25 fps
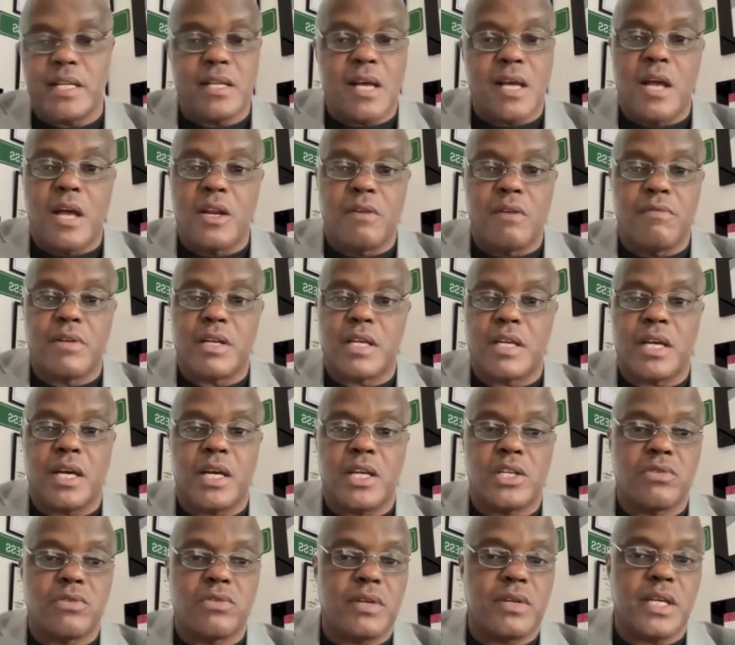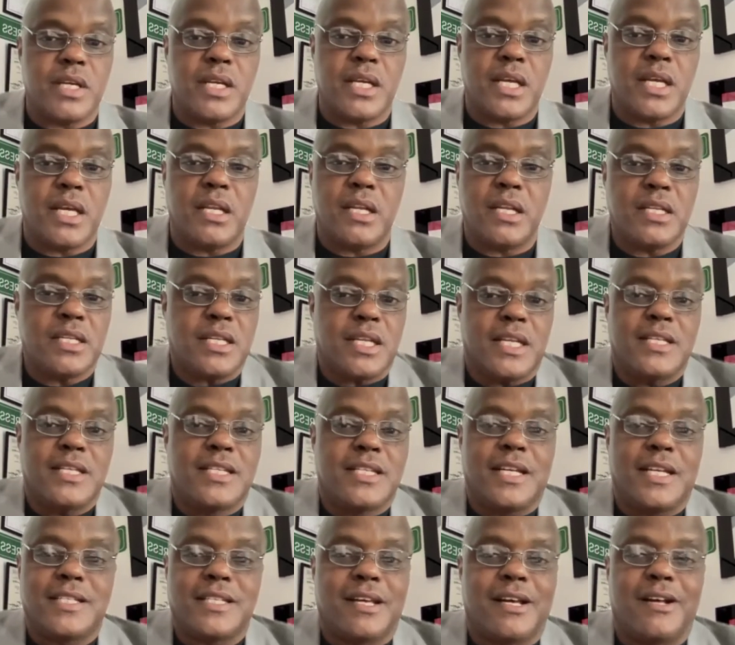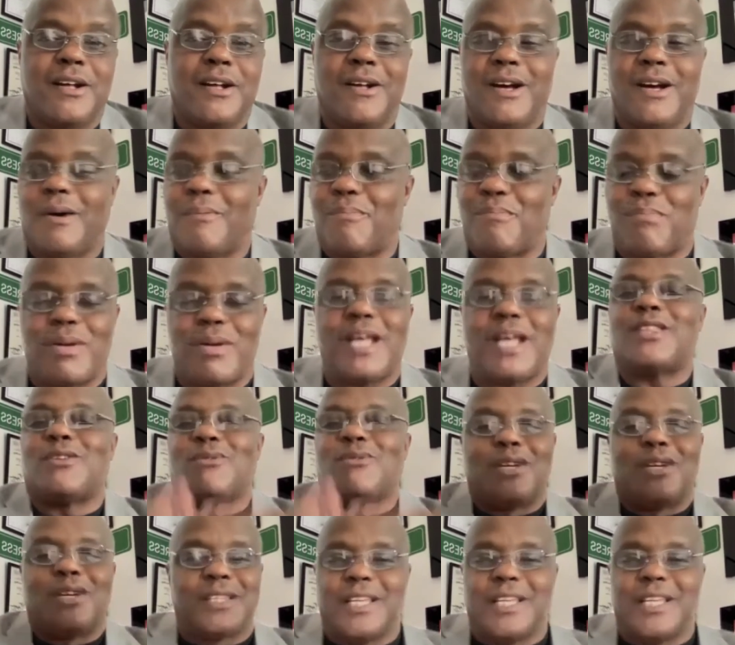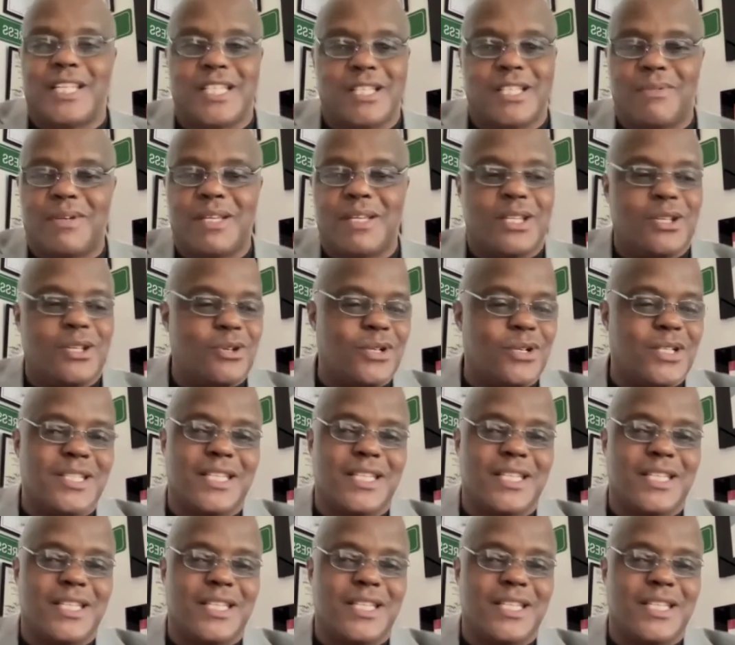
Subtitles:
all over the country. And it's just a plethora of things that we do.